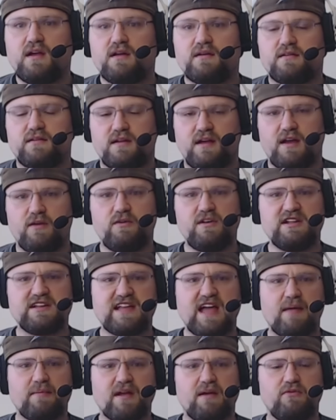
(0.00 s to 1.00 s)
I wish
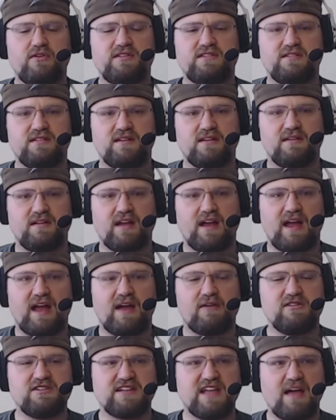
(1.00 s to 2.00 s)
Capcom would
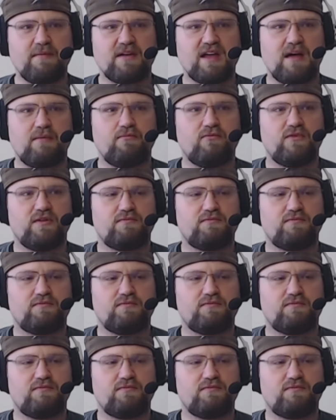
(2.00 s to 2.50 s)
I wish Capcom